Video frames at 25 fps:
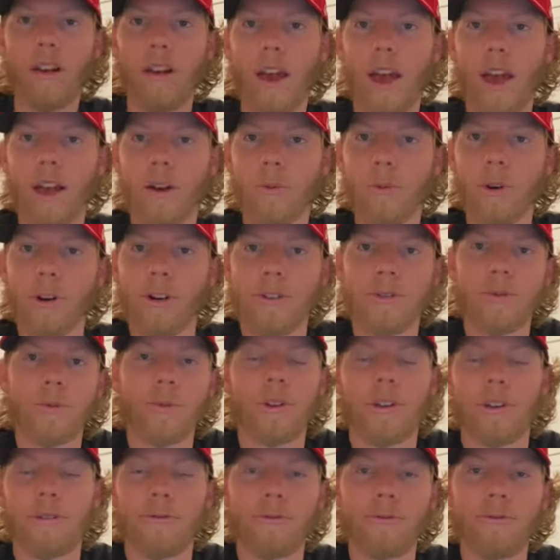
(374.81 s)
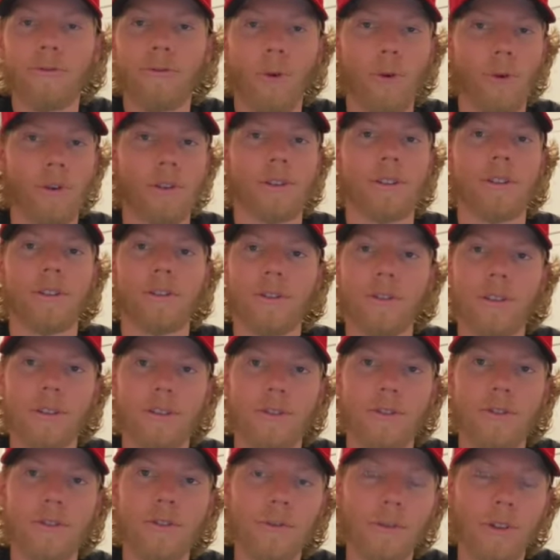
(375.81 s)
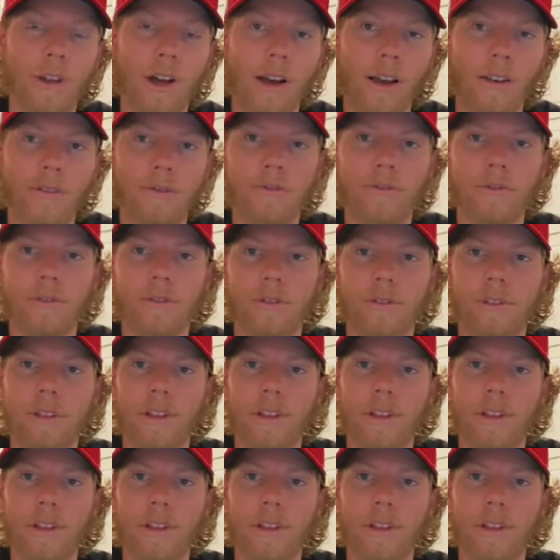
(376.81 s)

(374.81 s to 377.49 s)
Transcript: Edward is really forced into this new life.